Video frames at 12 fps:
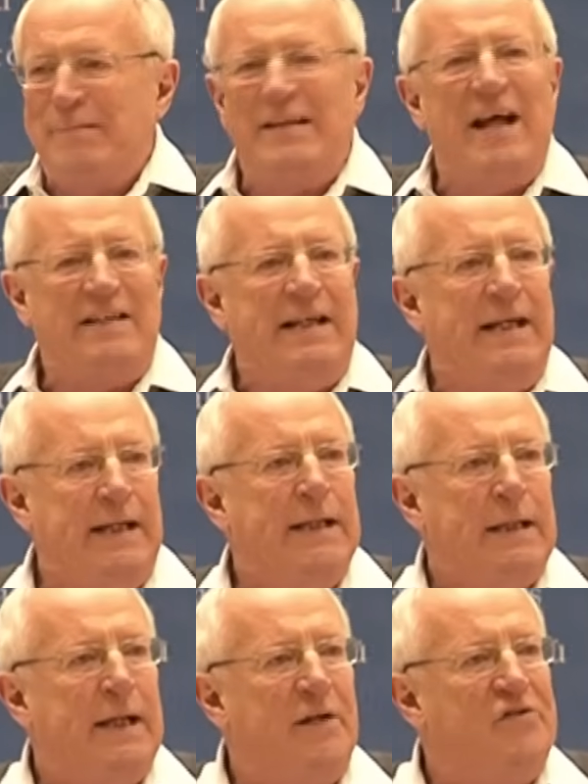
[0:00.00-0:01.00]
bloody
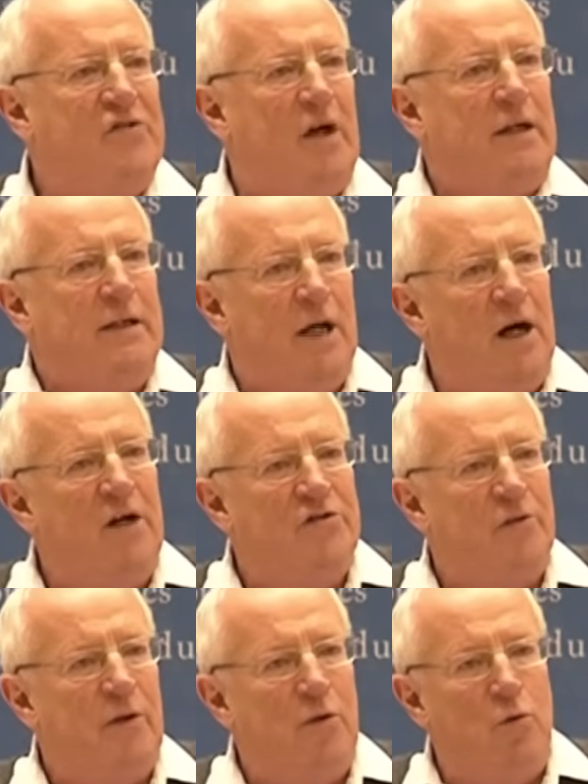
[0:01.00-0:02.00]
hill outside
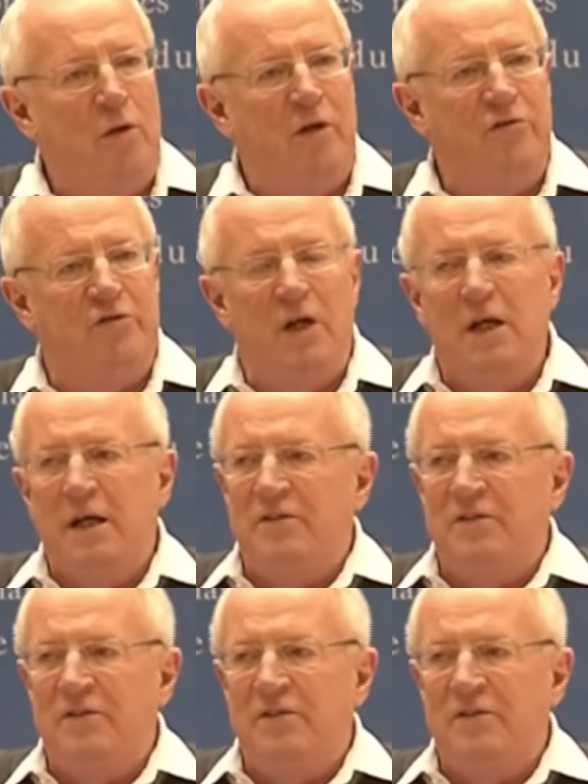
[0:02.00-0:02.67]
Gaza with all those